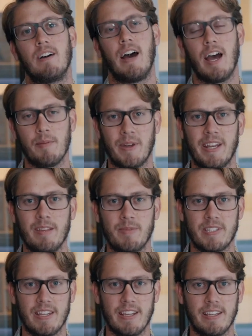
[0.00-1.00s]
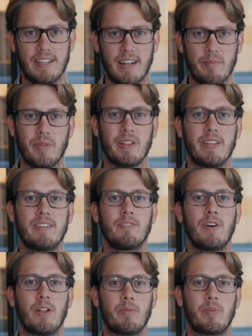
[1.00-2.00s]
Hi, my name's Nick and I'm the lead
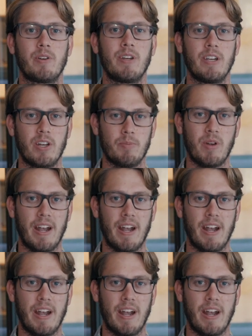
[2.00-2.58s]
developer here at